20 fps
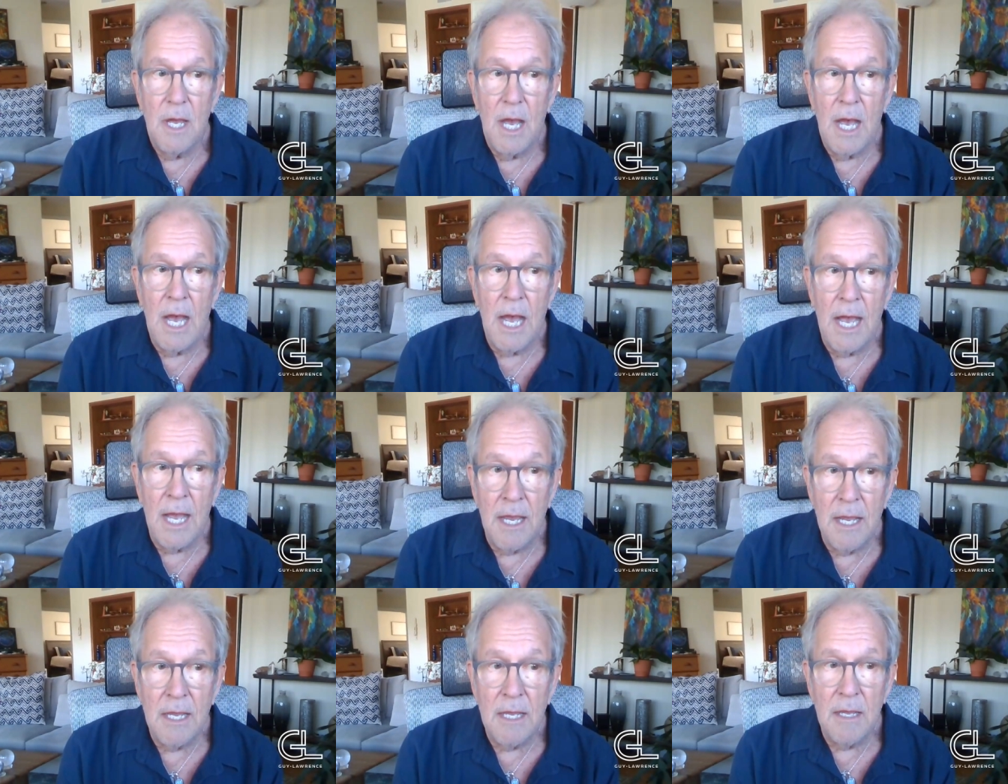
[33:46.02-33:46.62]

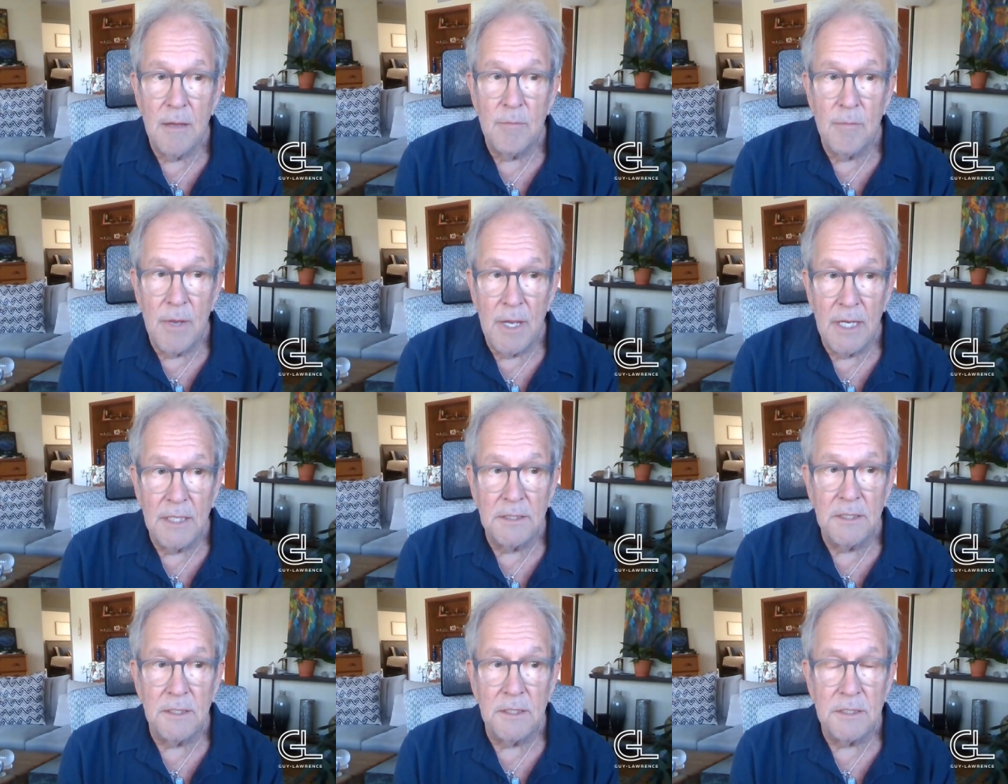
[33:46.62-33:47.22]
I
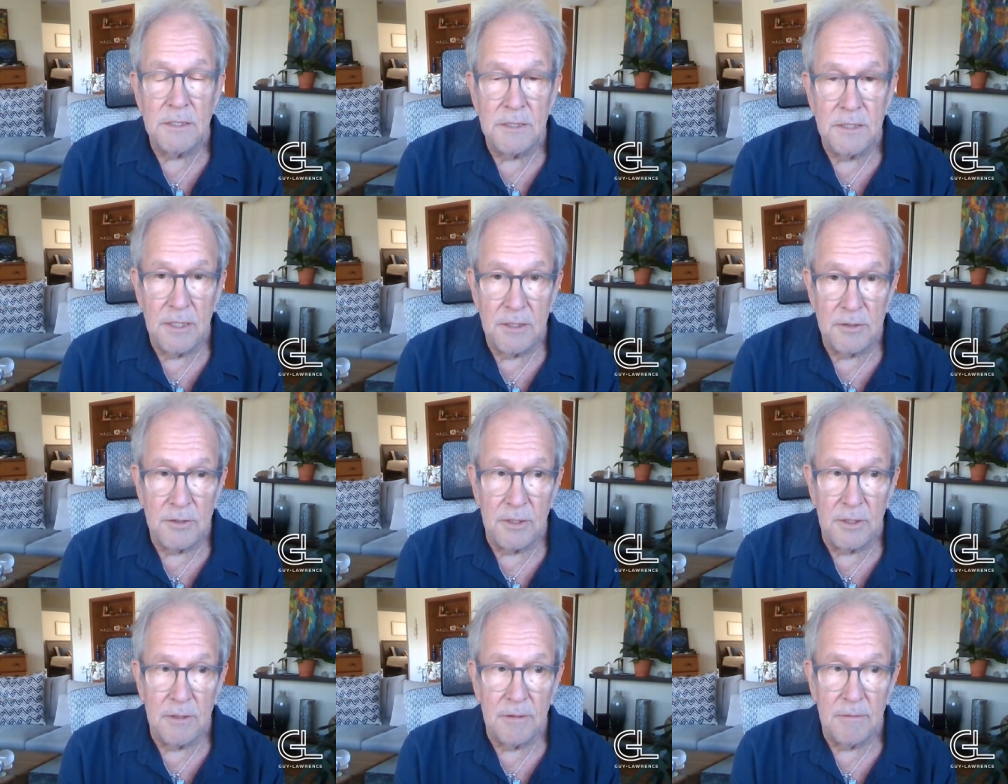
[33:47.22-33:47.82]
made the
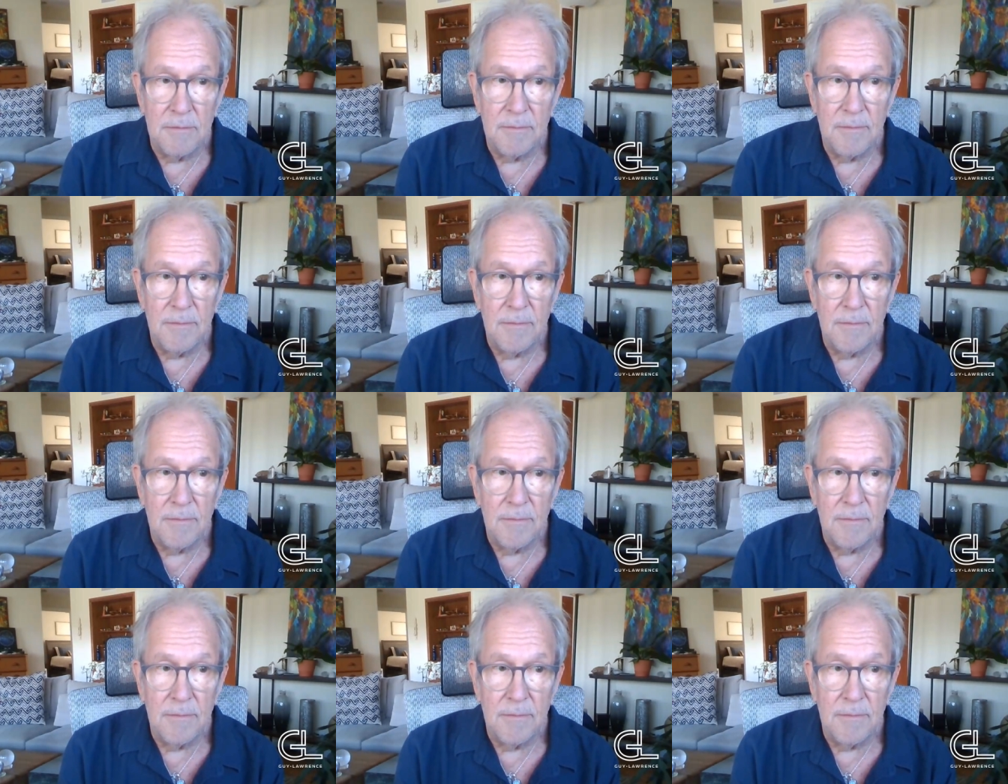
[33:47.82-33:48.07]
decision.